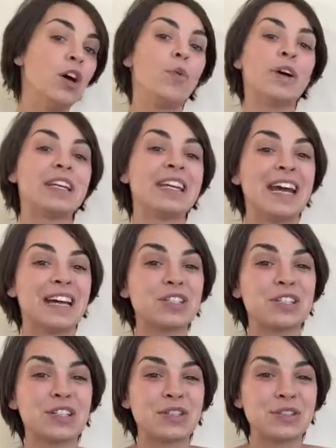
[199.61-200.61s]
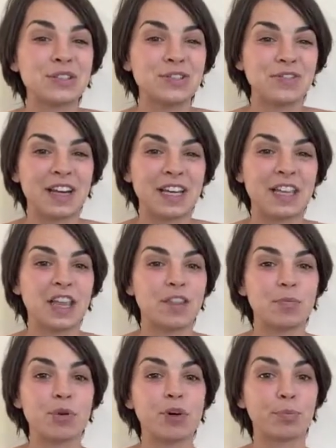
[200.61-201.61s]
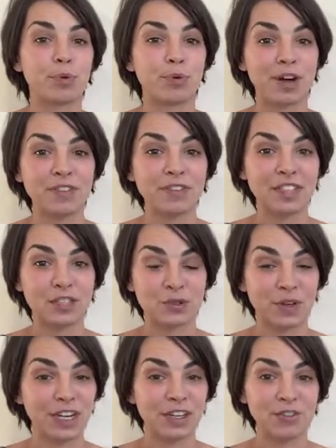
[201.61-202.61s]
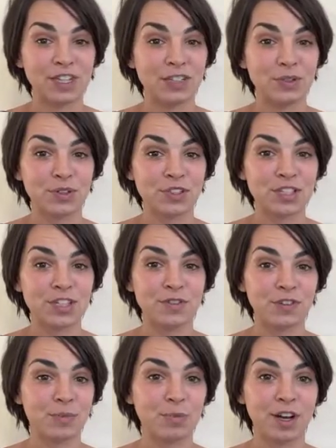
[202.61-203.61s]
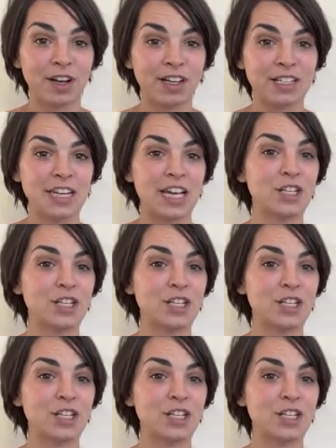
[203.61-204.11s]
one can actually also find the more prevalent training resources for the product